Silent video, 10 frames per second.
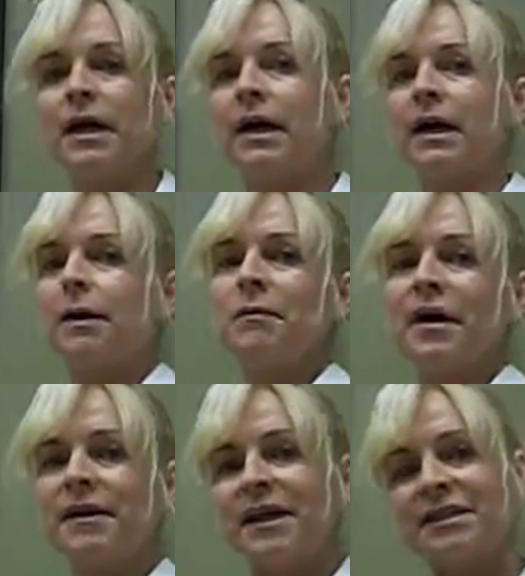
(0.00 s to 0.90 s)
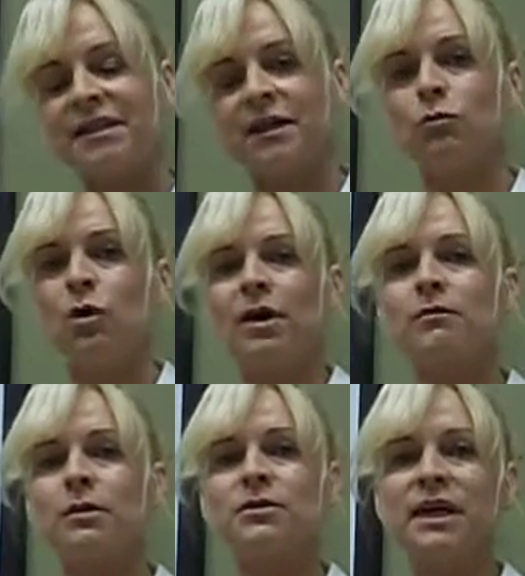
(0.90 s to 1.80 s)
And let's say one
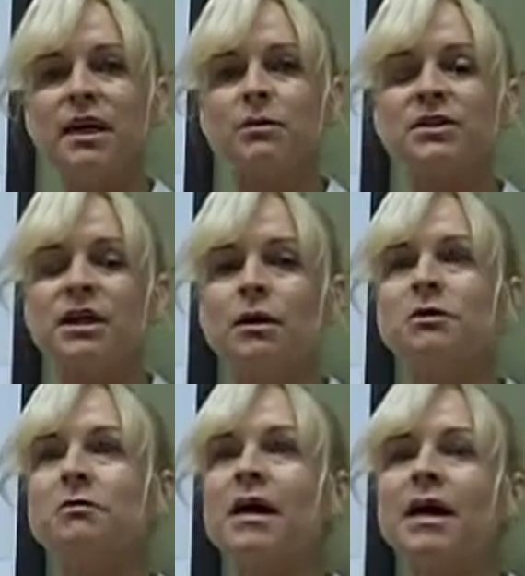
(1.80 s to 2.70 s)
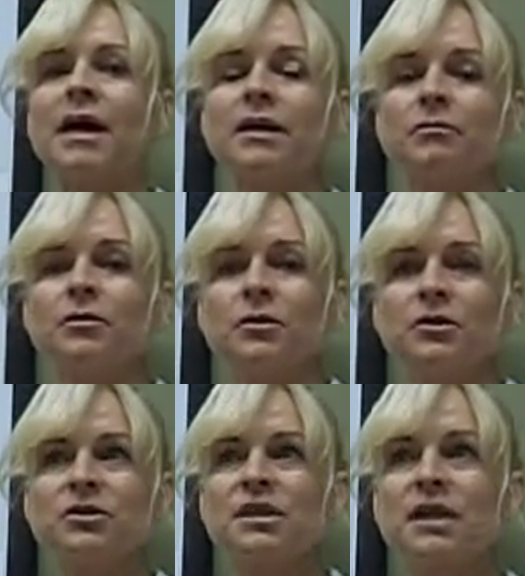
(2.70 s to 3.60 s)
of those animals comes back a few
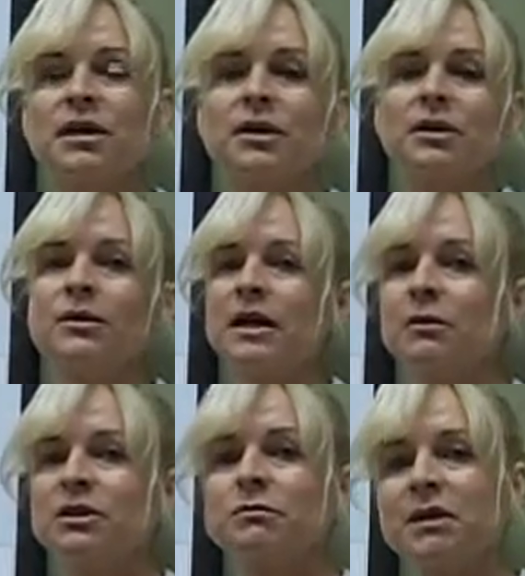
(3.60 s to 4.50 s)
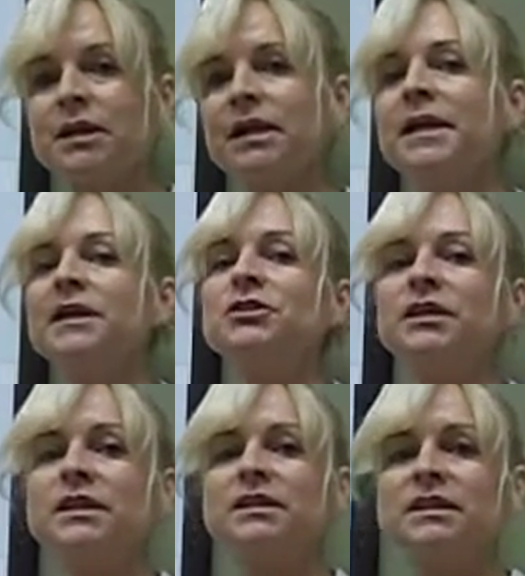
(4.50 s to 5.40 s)
years later, now it's middle age
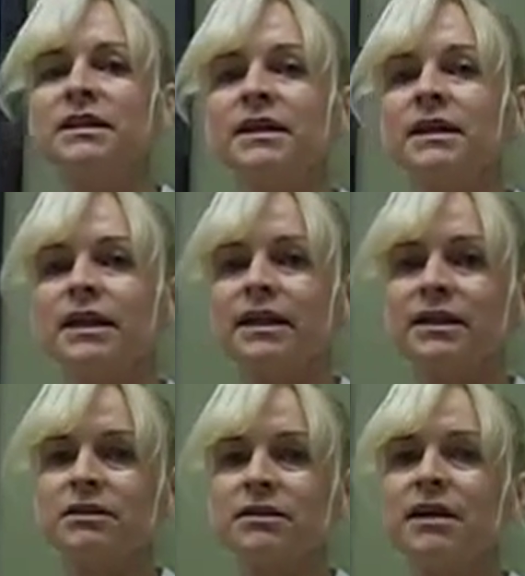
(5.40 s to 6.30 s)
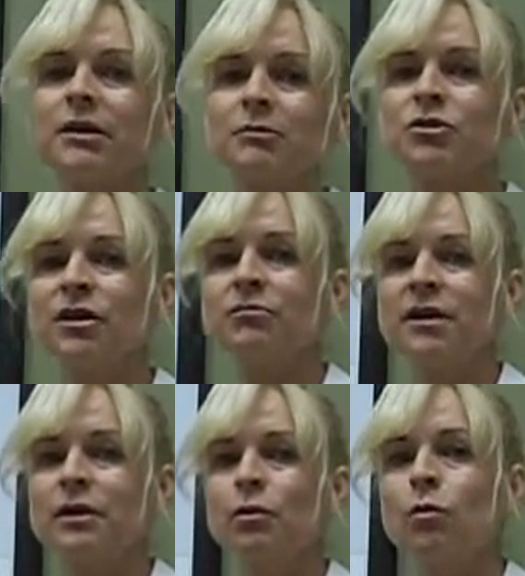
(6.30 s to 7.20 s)
and it's sick, and as a veterinarian I'm trying to
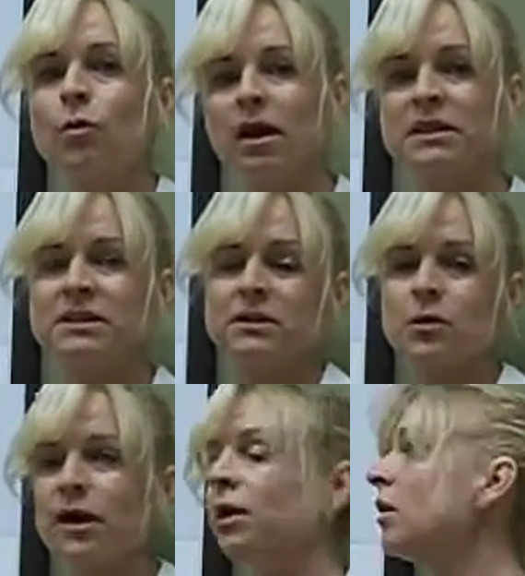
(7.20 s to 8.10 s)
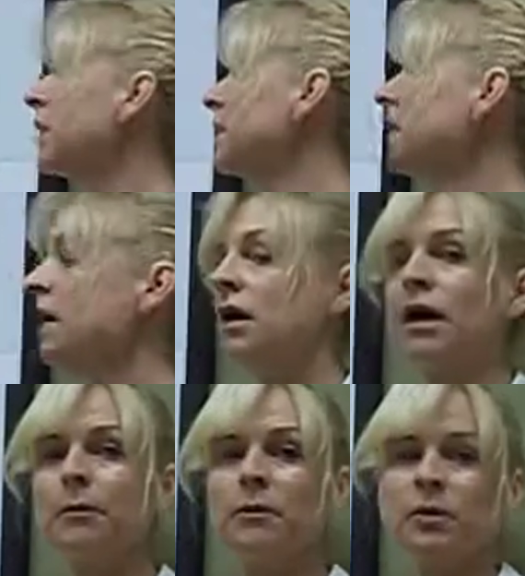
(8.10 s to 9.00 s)
find out what's going on,
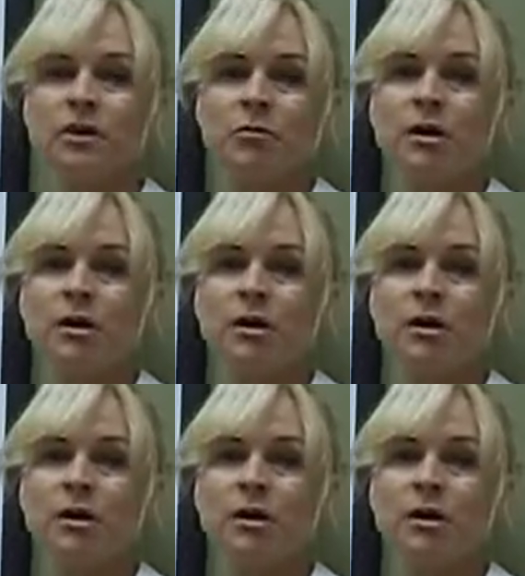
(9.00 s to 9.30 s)
I'm going to